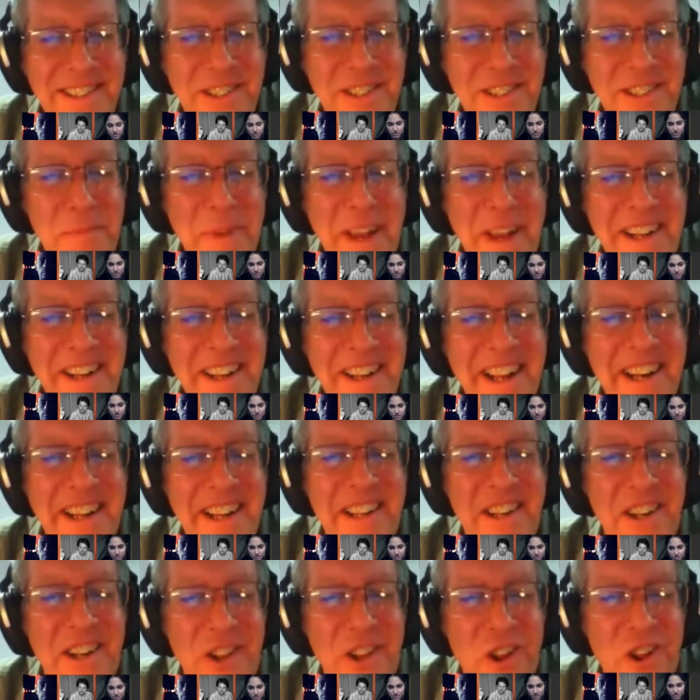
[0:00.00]
is
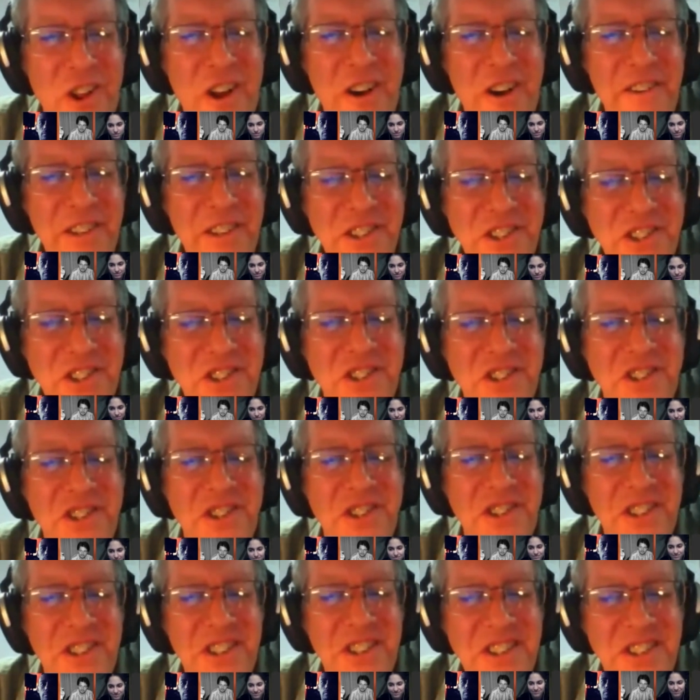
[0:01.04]
magnetic in a lot of
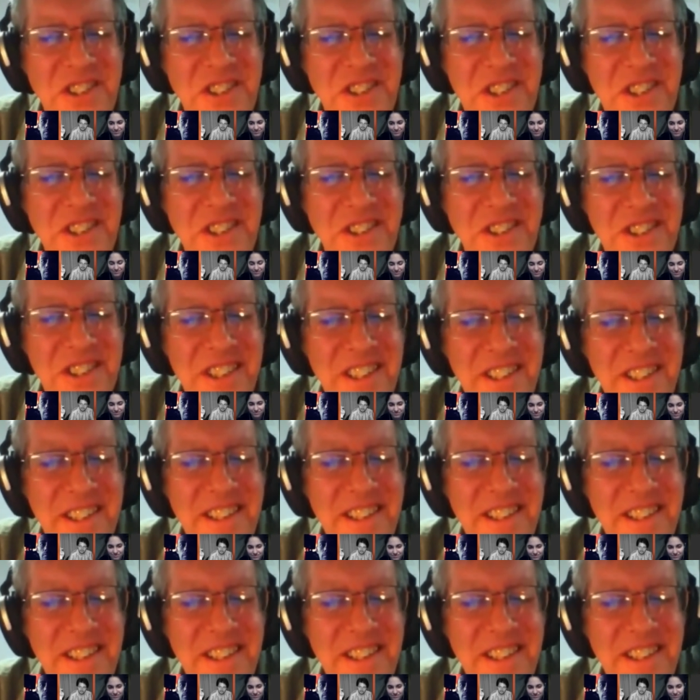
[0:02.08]
instances in these things.